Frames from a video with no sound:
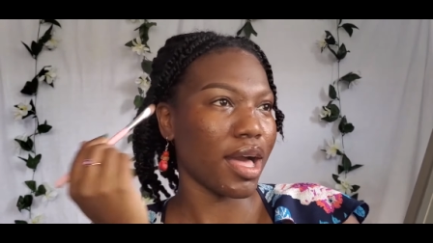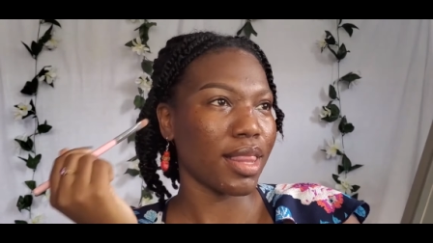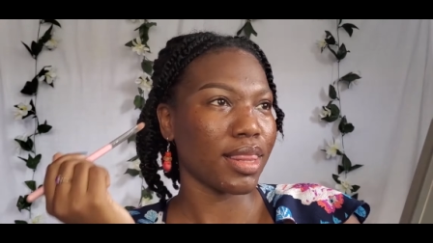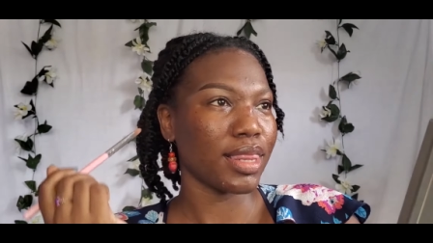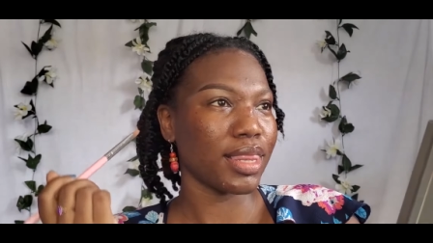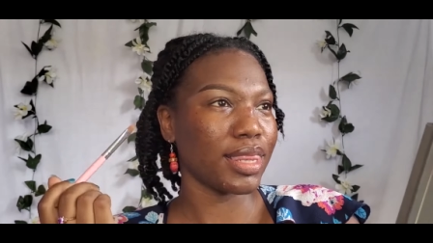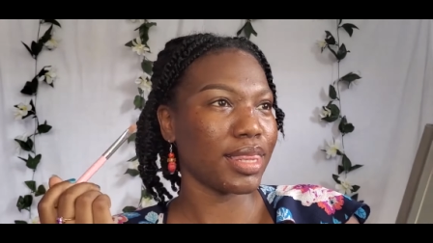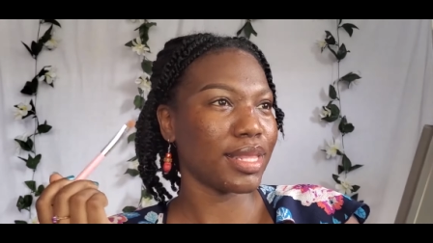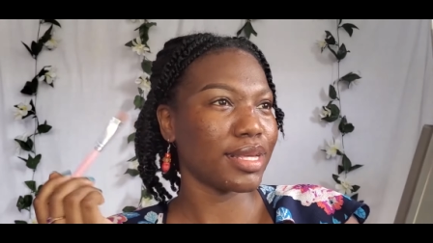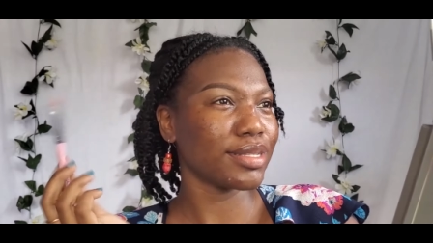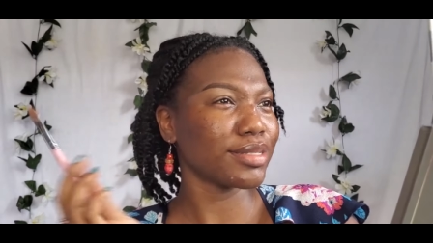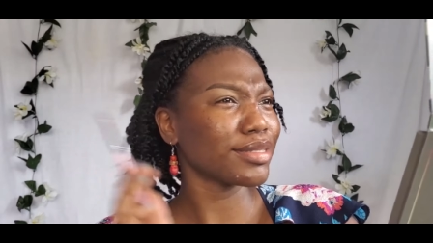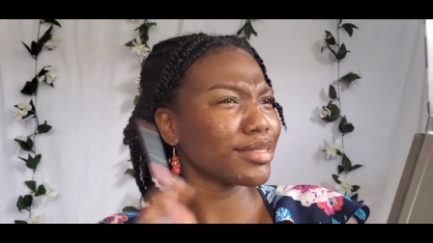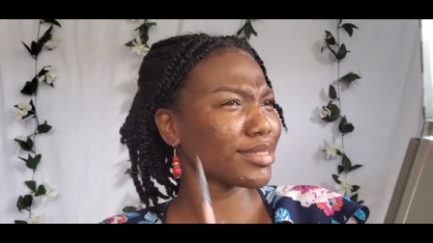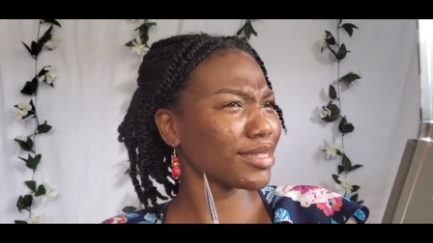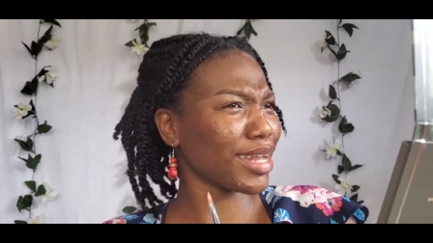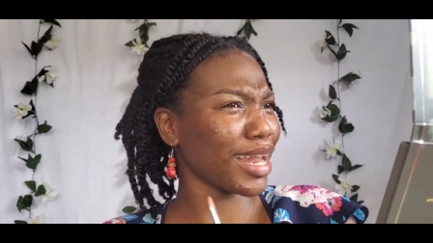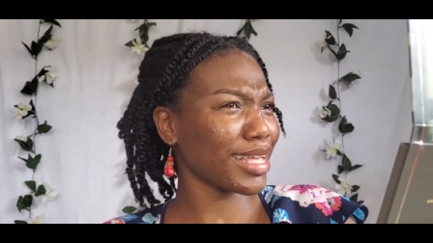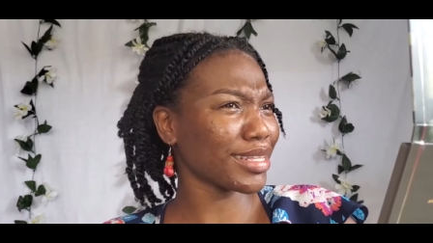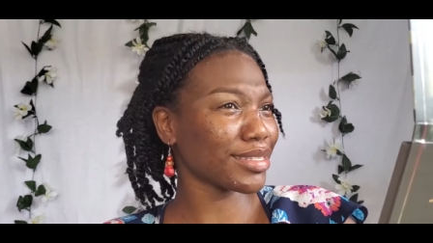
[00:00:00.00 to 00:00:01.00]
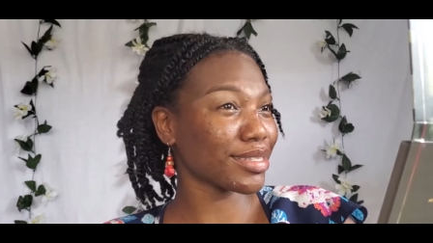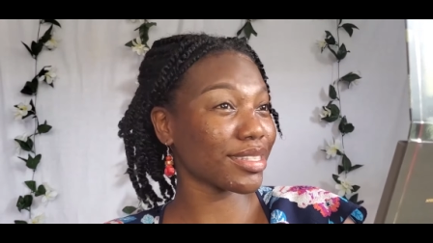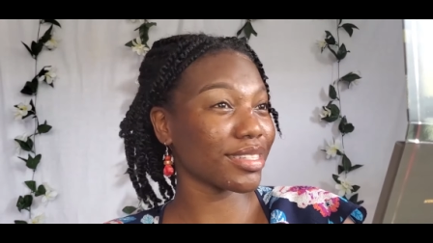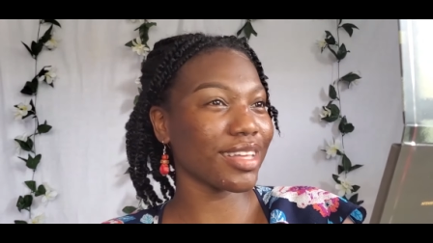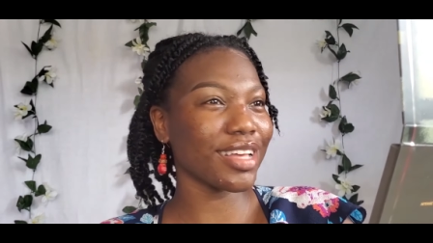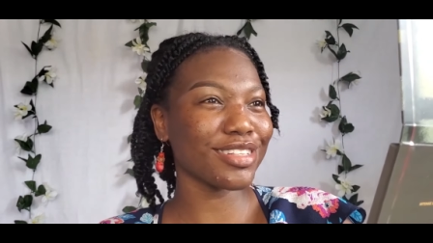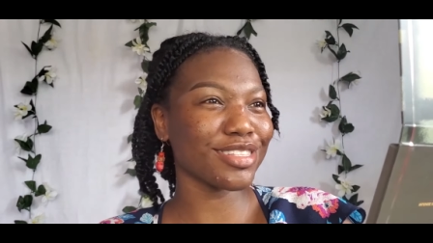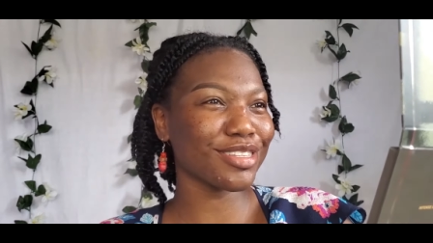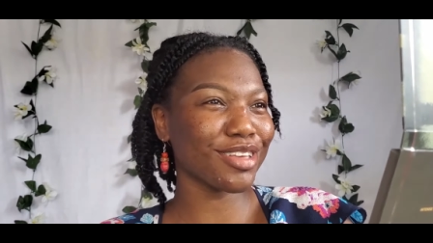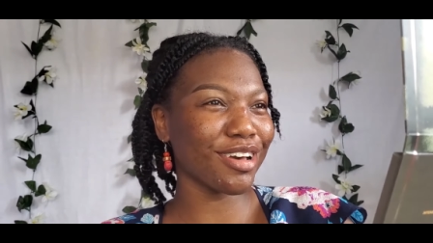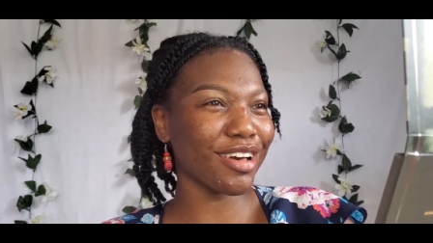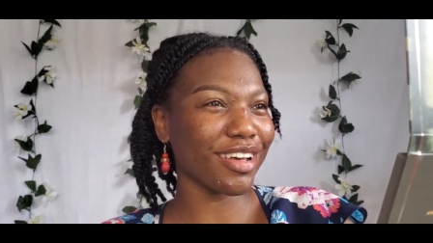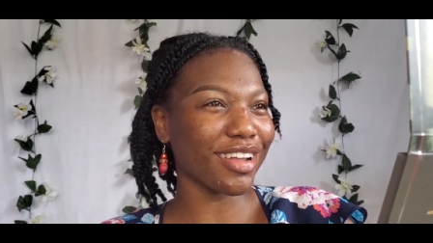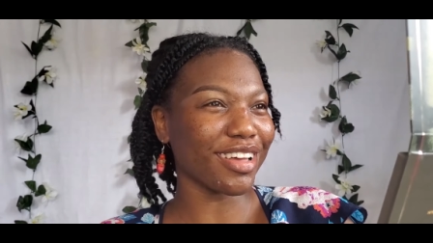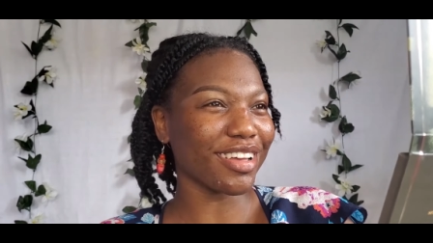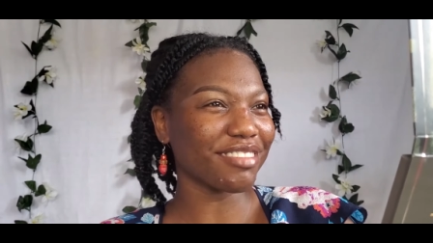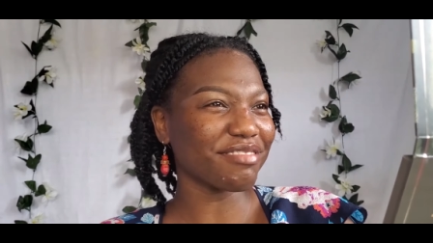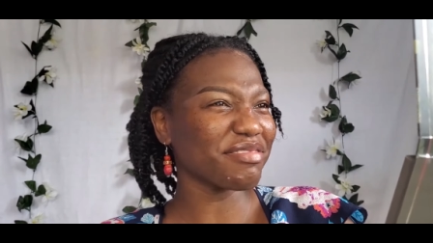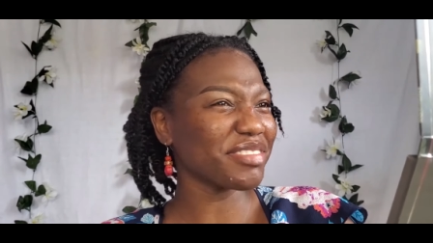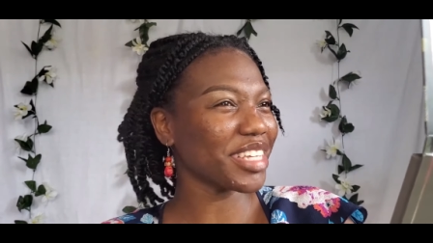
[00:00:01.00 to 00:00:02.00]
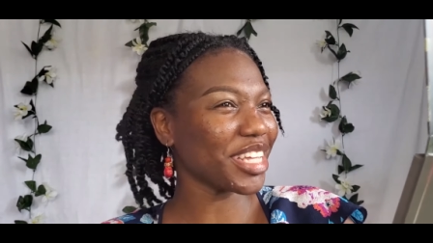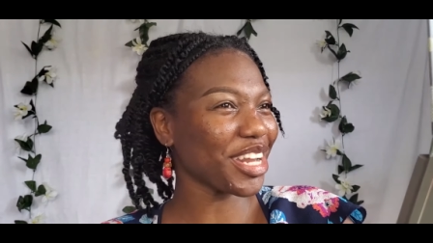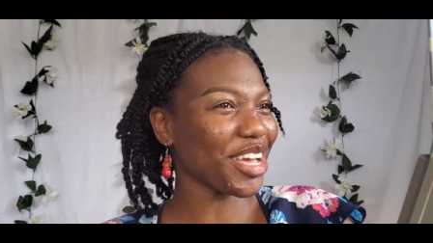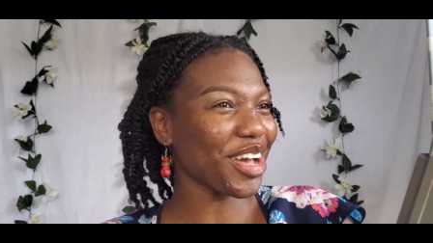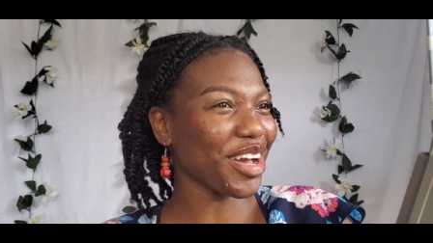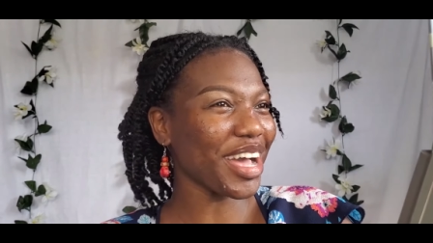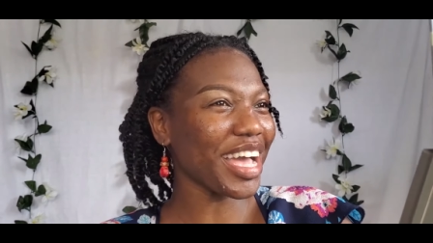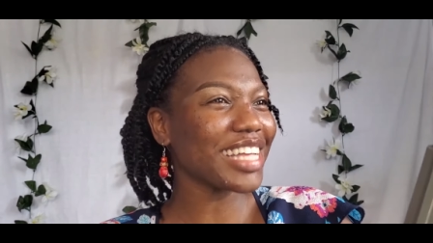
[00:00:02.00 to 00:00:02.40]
So it's good. You know,